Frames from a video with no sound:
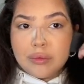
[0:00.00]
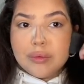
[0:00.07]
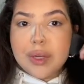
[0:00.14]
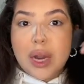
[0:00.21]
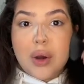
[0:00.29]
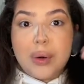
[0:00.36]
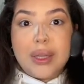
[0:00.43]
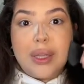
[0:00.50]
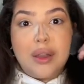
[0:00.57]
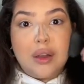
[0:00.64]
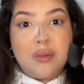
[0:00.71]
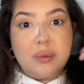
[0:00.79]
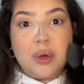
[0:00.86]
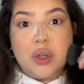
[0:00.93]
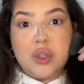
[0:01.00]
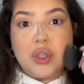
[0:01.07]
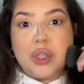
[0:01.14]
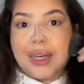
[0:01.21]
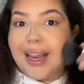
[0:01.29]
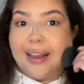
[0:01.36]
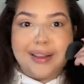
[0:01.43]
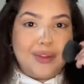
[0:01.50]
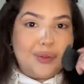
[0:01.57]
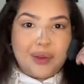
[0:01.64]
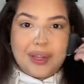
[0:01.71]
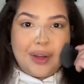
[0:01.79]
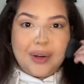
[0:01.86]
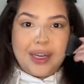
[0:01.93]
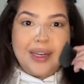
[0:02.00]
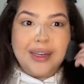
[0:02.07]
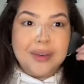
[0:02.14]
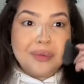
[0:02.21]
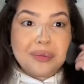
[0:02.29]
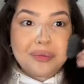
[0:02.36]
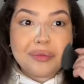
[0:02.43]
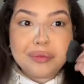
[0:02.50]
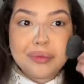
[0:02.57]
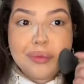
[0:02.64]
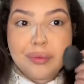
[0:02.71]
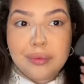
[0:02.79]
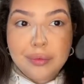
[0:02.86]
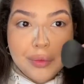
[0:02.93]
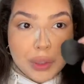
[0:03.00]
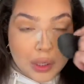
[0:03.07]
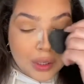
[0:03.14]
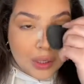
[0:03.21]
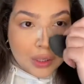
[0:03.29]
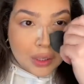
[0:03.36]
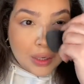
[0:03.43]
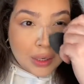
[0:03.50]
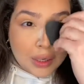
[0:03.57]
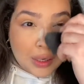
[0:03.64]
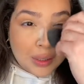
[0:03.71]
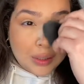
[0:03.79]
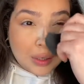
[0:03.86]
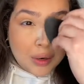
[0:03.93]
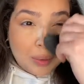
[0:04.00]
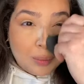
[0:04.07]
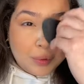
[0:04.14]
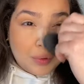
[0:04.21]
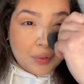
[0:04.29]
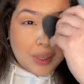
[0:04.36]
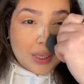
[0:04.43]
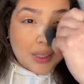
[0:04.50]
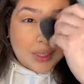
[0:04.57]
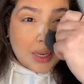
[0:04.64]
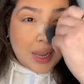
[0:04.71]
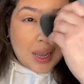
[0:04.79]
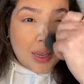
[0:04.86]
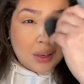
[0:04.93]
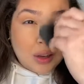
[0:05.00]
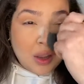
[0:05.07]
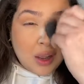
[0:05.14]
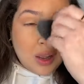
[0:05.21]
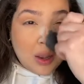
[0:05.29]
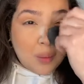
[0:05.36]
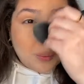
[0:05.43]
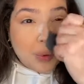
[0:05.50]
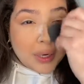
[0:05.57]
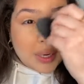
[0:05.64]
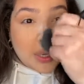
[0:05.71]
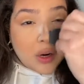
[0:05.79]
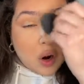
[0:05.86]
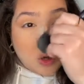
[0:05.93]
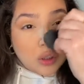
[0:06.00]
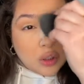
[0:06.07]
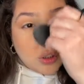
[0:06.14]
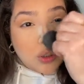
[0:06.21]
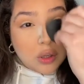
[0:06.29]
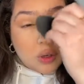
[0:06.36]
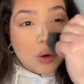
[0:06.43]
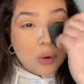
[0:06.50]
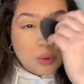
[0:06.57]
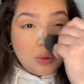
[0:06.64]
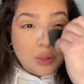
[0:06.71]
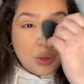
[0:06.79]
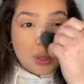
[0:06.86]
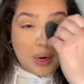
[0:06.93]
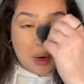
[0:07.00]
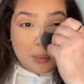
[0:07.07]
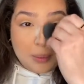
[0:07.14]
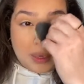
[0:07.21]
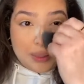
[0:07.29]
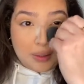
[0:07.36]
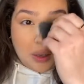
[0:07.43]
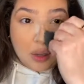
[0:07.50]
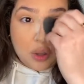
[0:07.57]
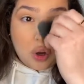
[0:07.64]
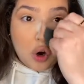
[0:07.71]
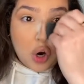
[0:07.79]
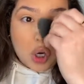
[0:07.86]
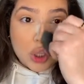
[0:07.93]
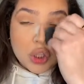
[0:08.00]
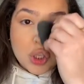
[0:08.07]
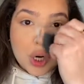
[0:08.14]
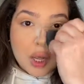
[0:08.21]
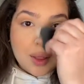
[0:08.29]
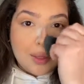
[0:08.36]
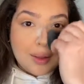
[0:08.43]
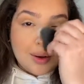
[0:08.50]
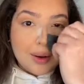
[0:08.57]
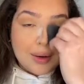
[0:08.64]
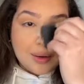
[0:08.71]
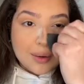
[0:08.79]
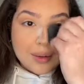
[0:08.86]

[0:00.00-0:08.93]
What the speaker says: I really love bronzer, can't live without it. And I remove this and bring it onto the nose so that I blend the harsh line.